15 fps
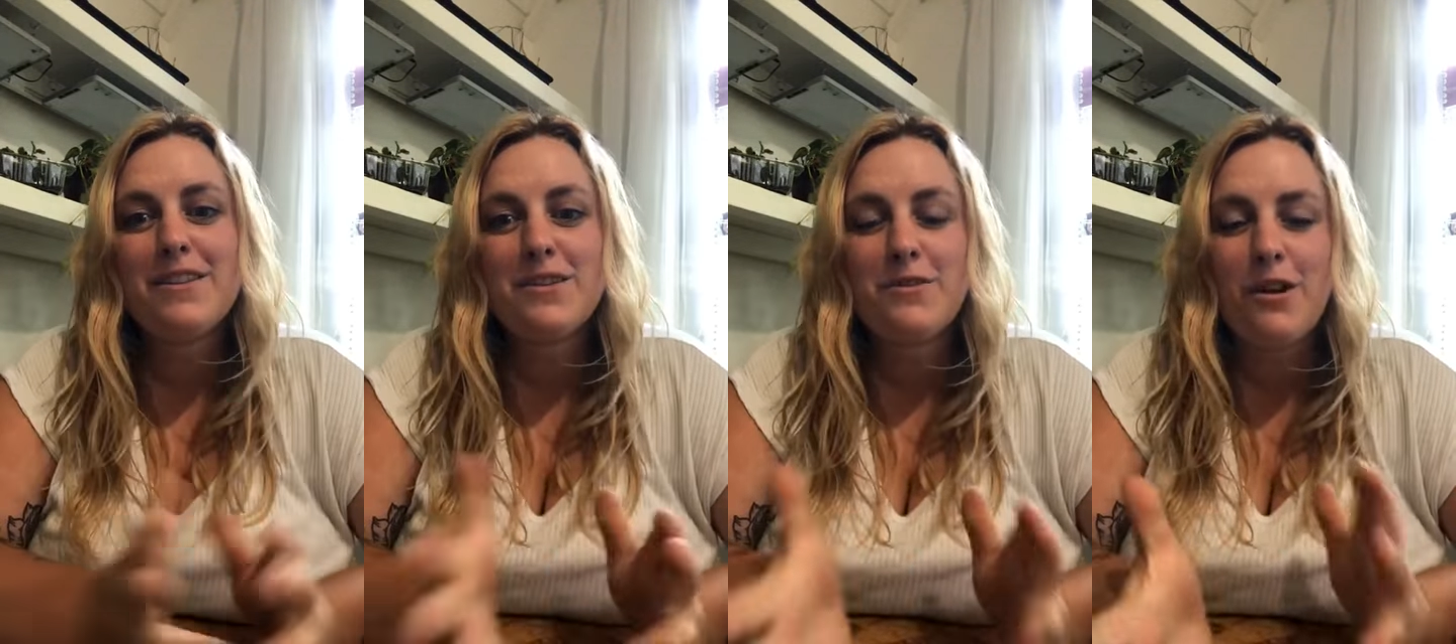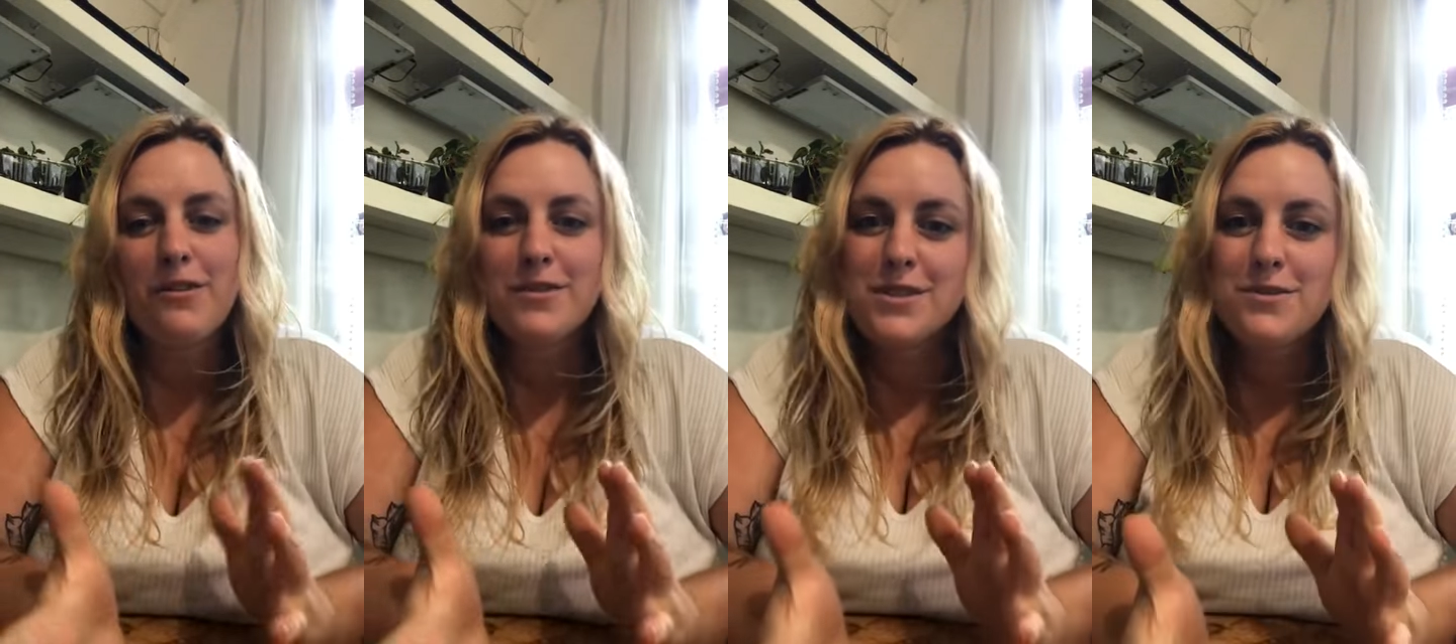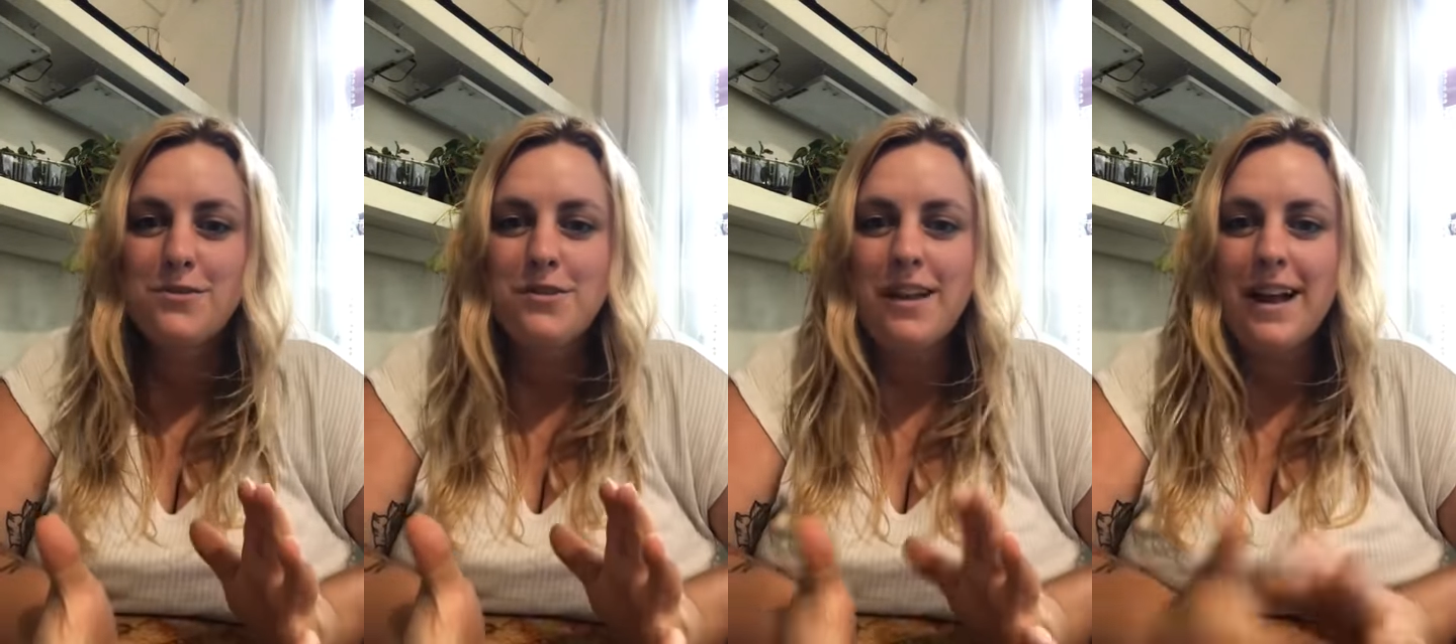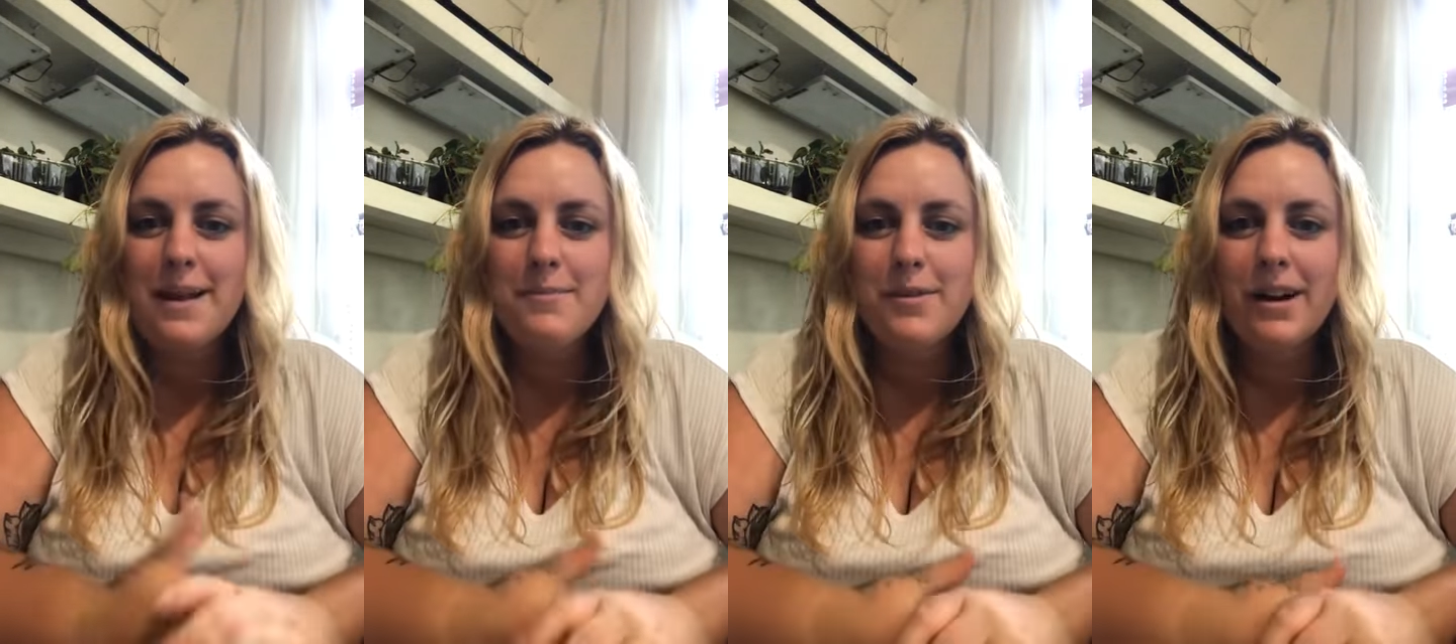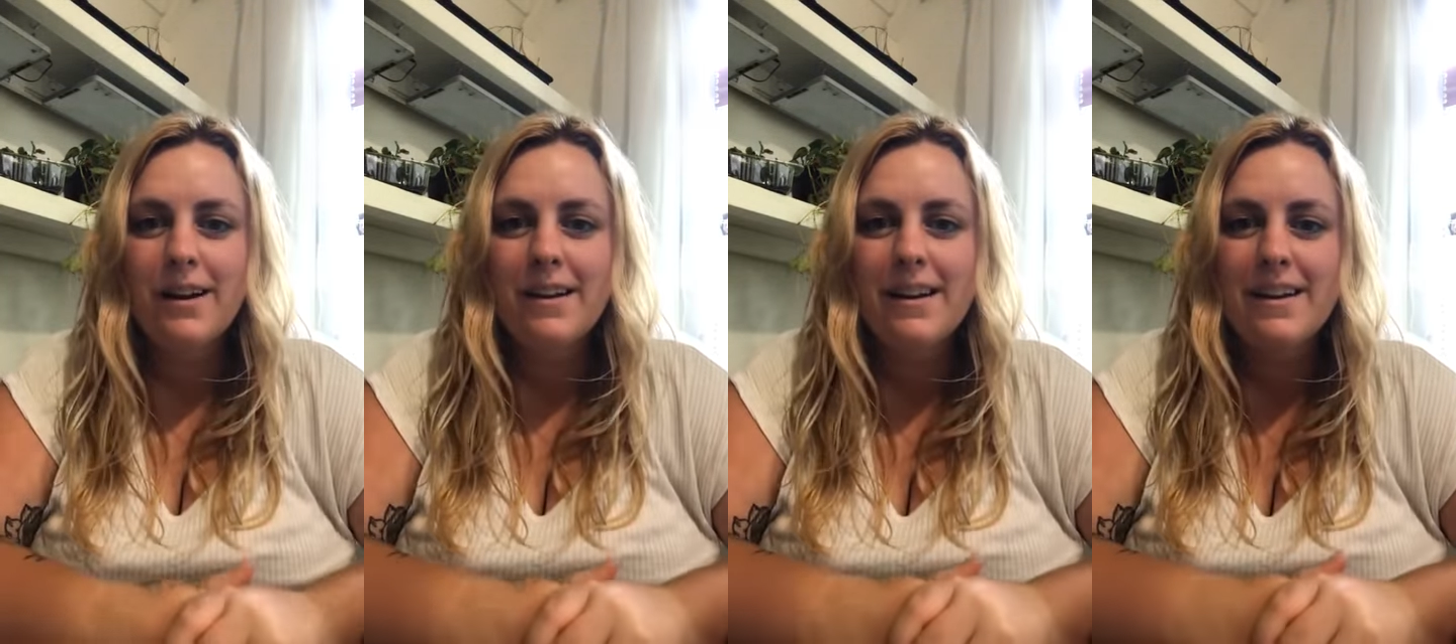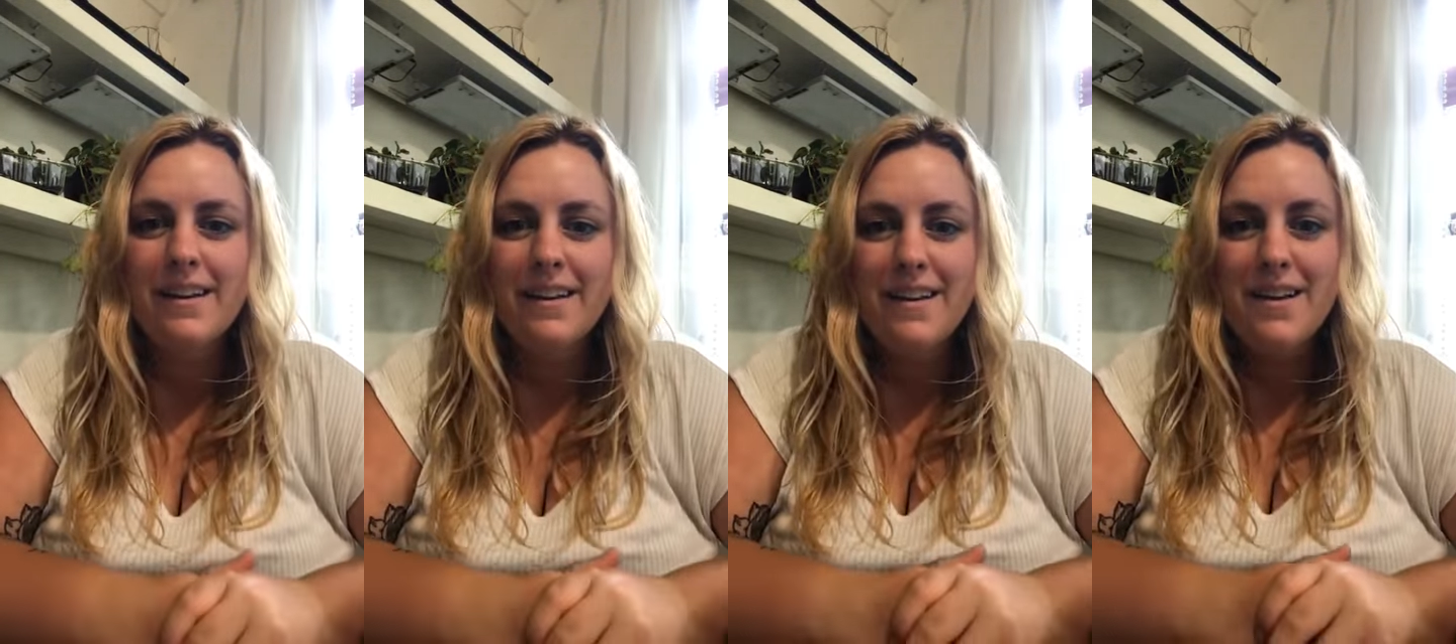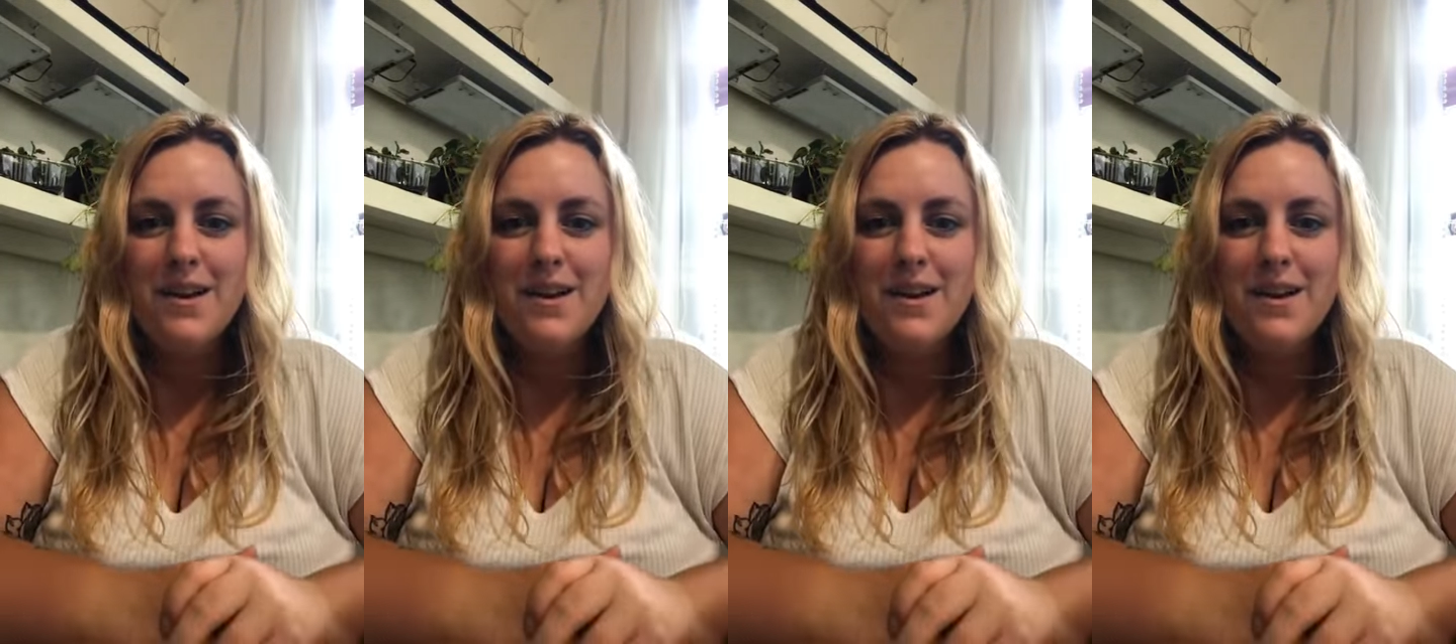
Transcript: in the Guelph School Library.